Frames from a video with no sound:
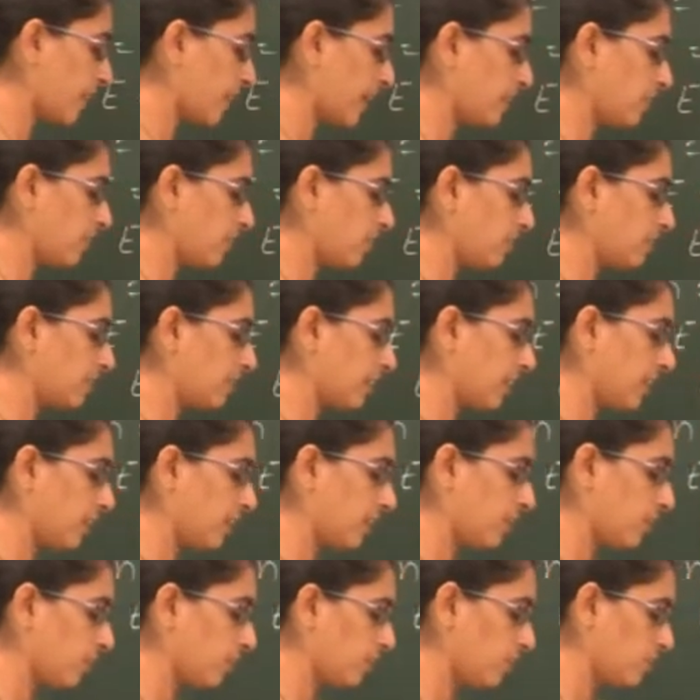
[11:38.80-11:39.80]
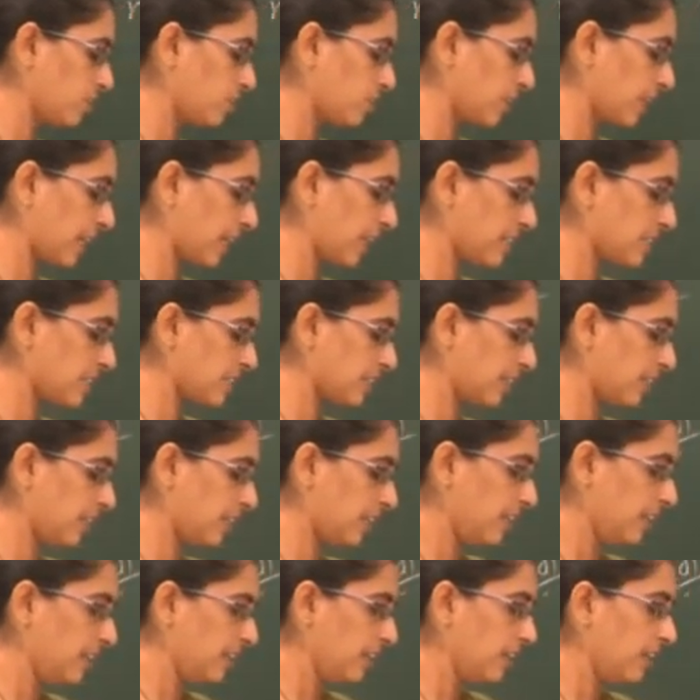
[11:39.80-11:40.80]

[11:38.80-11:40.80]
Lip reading: find out the root 80.